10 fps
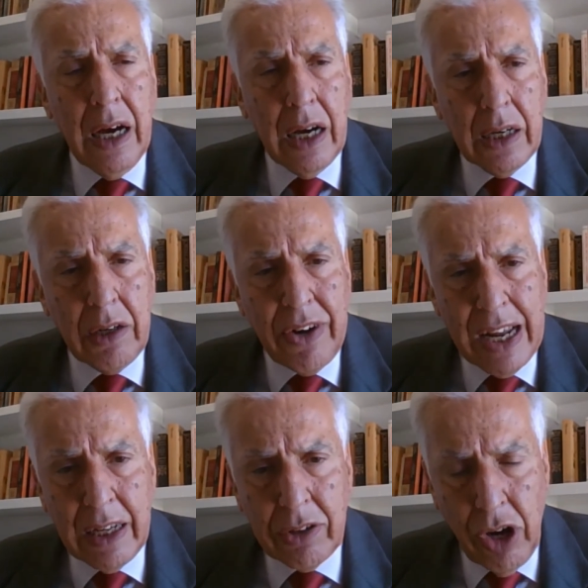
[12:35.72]

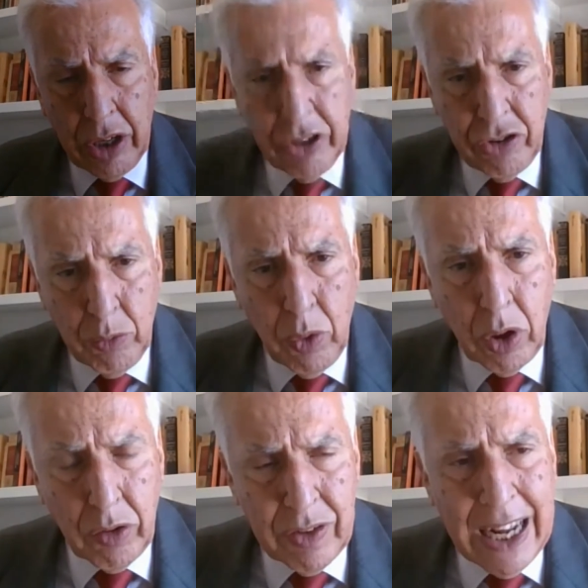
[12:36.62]
Greek-Turkish War
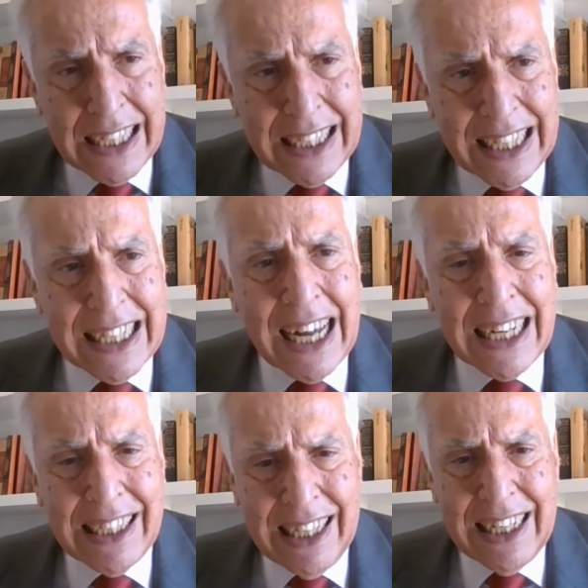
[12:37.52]
of
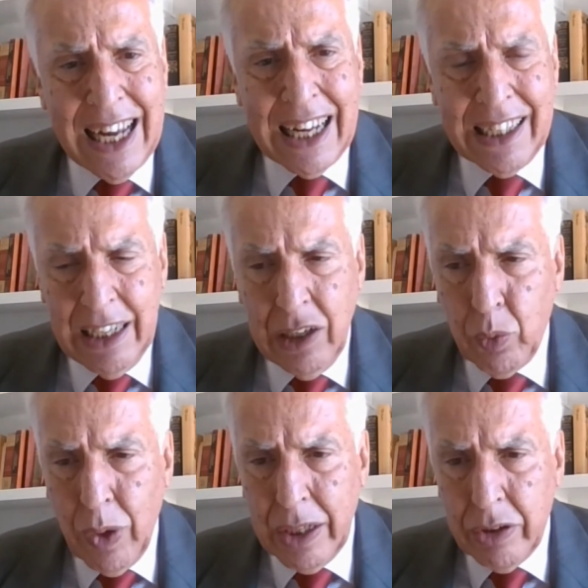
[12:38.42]

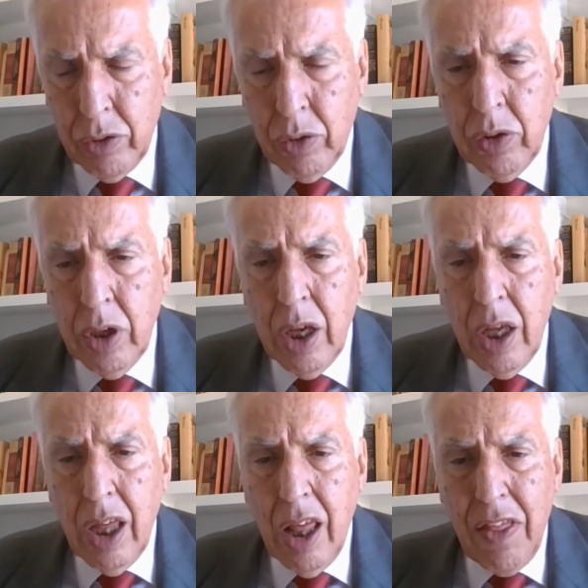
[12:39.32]
1919-1922
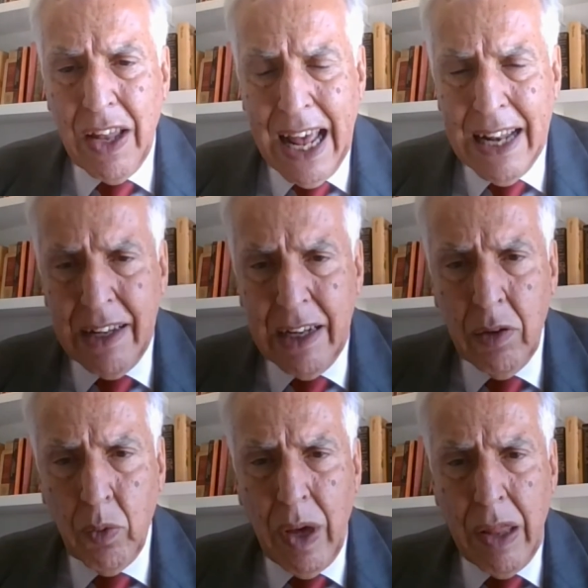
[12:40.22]
that ended
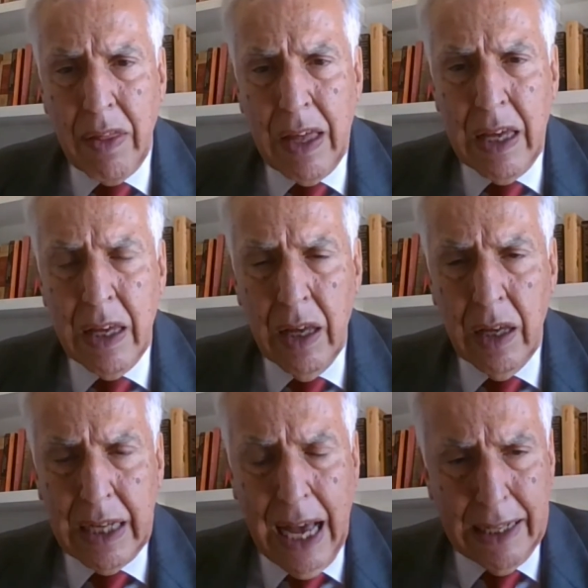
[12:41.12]
with the
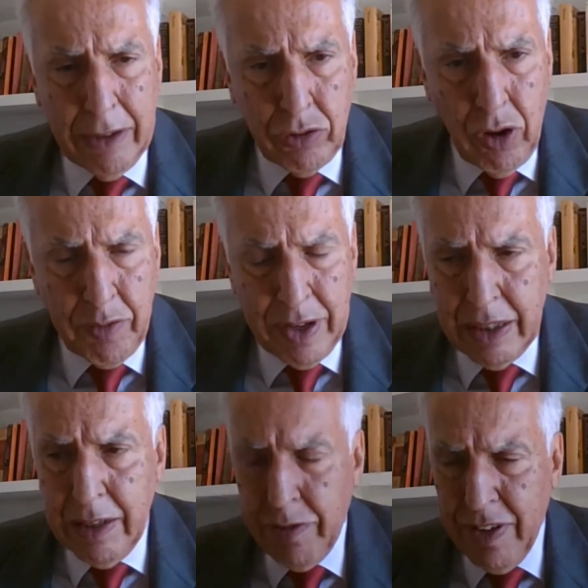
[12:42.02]
catastrophic
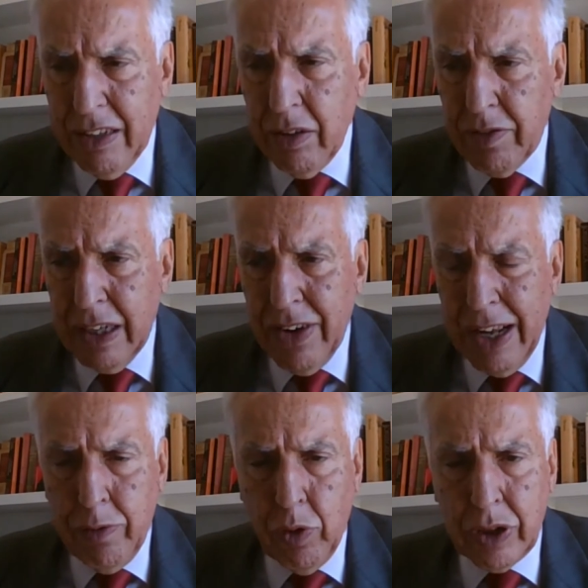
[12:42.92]
defeat of the Greek
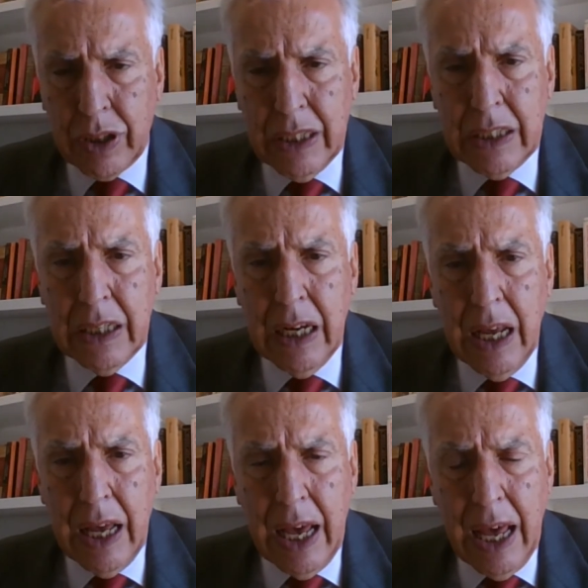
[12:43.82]
forces
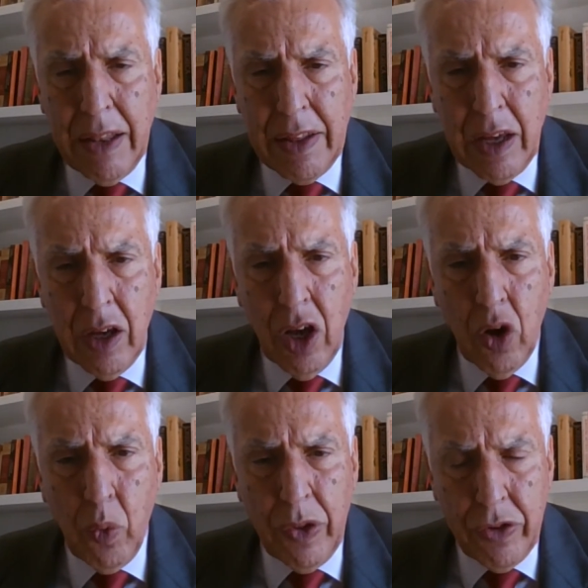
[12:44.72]
and the
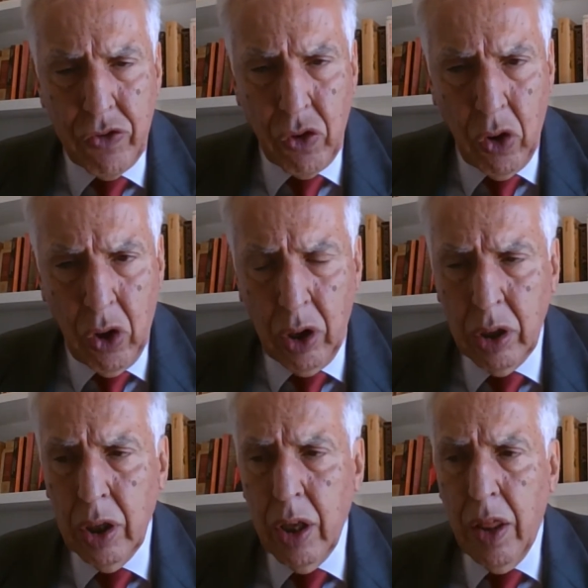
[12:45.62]
withdrawal,
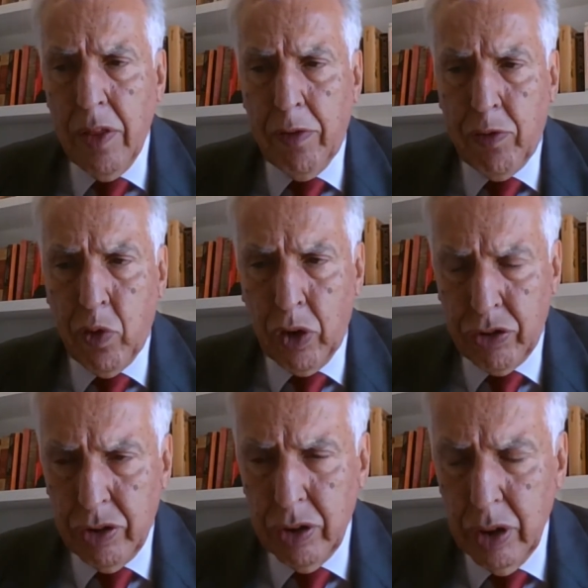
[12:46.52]
the
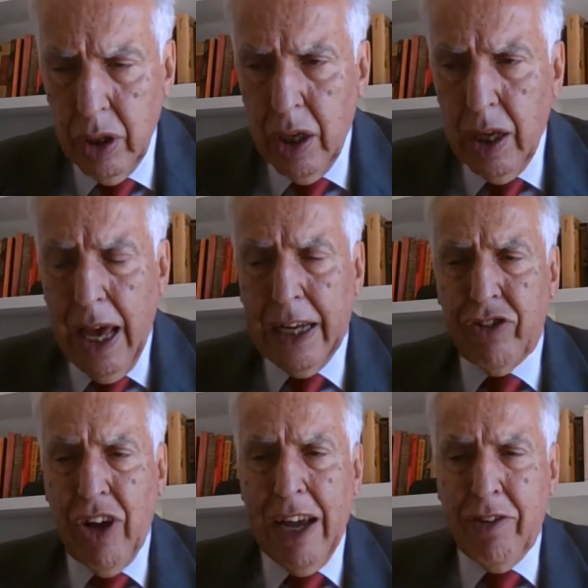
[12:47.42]
forced
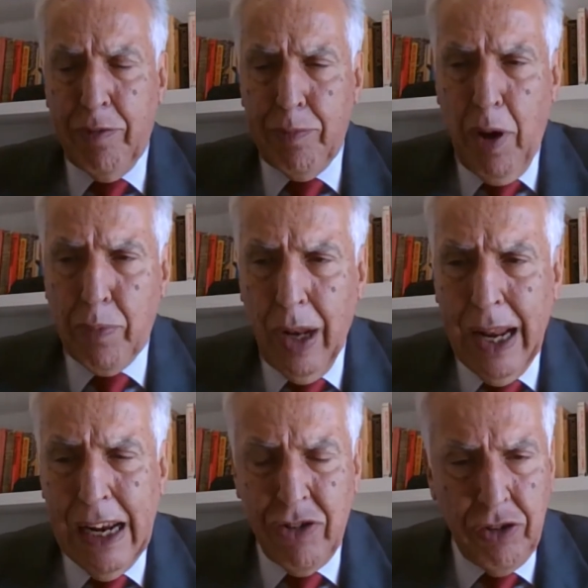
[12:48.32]
exchange of
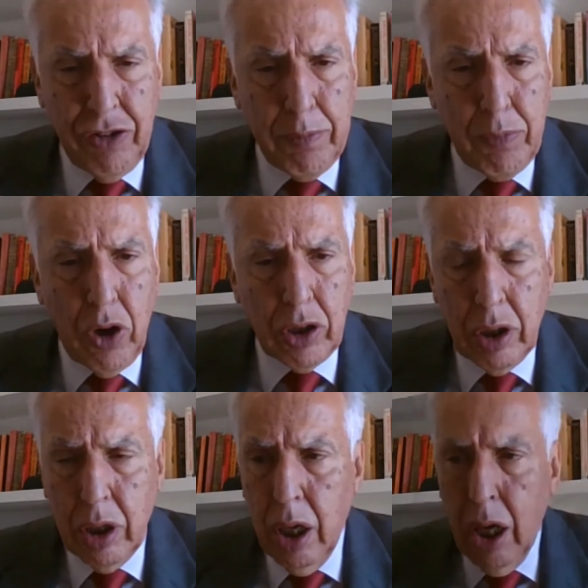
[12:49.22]
populations that brought
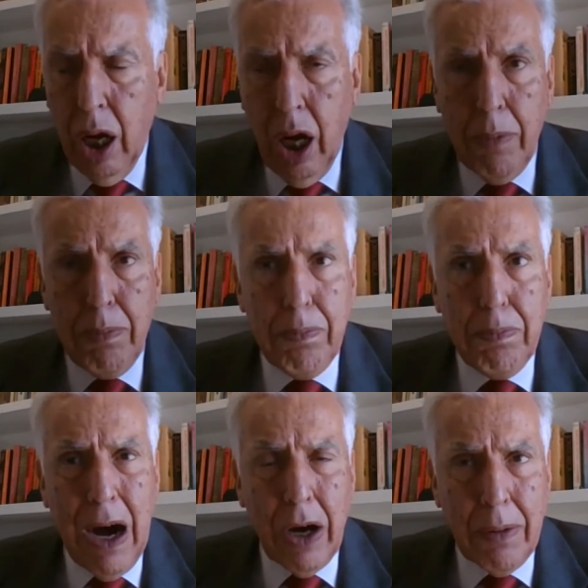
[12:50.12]
about
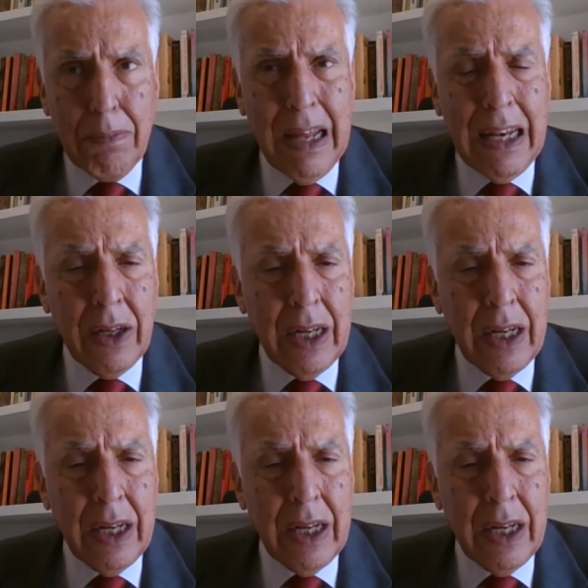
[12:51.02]
1.5 million